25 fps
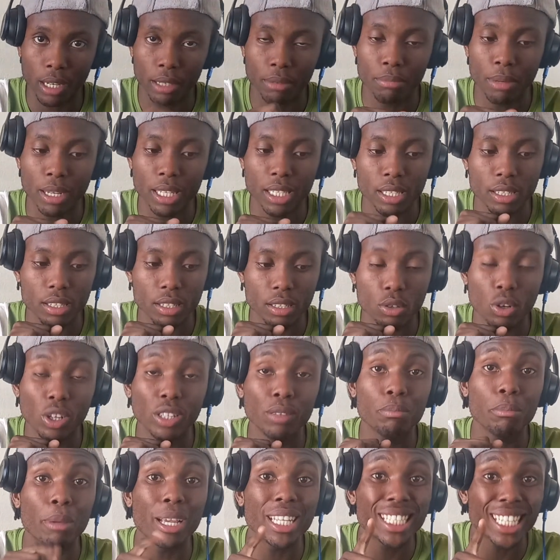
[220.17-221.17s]
It doesn't,
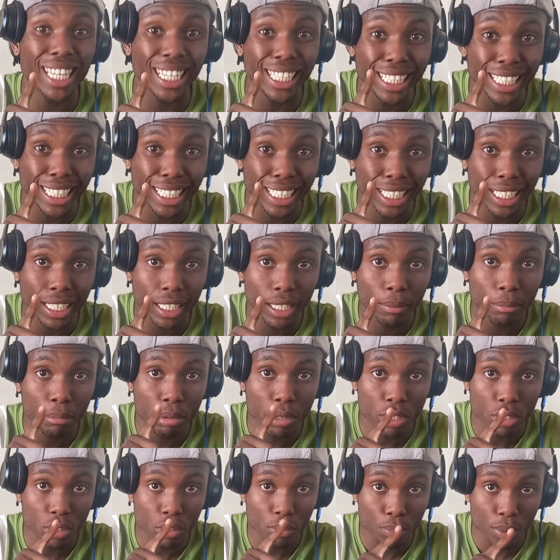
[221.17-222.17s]
not metallic
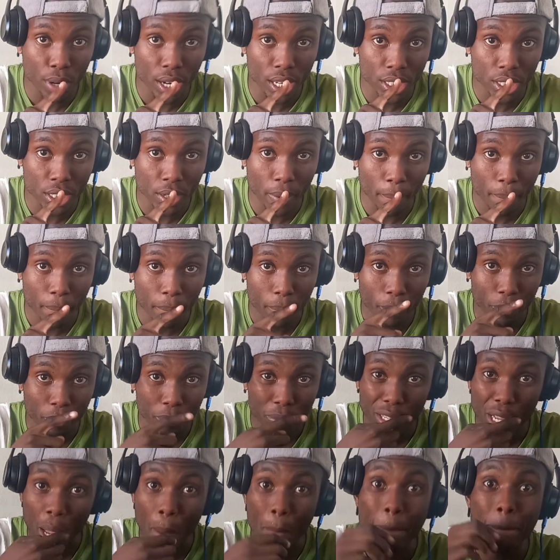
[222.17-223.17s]
bristle brush,
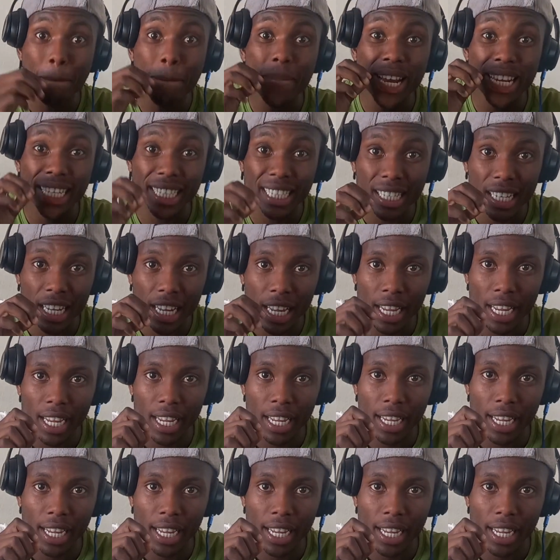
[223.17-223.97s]
mid.